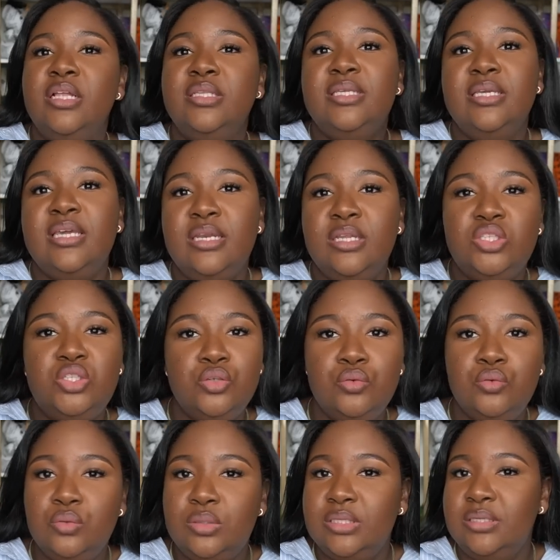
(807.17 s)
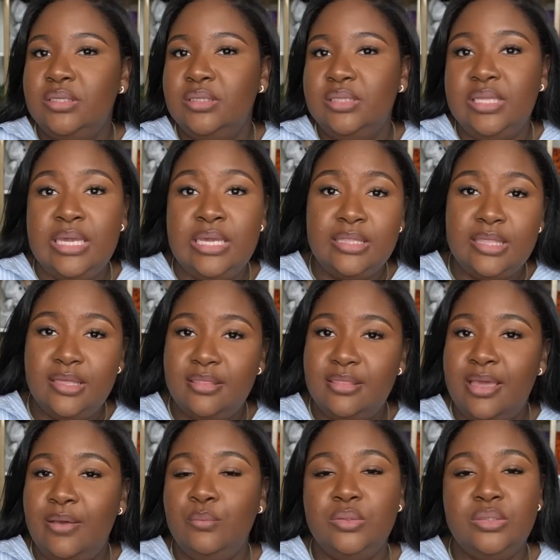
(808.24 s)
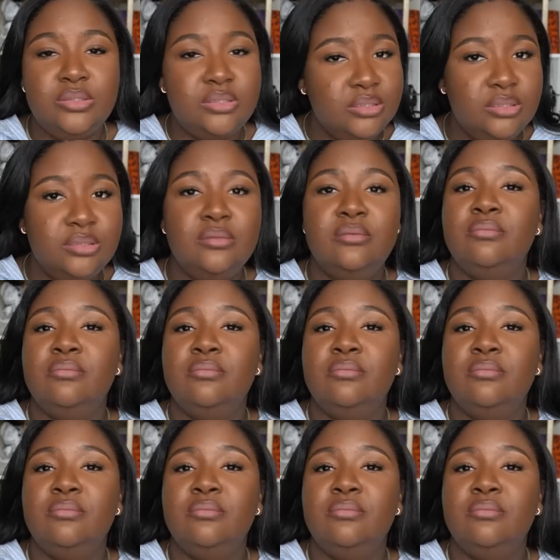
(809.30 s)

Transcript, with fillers: to get it to the length that was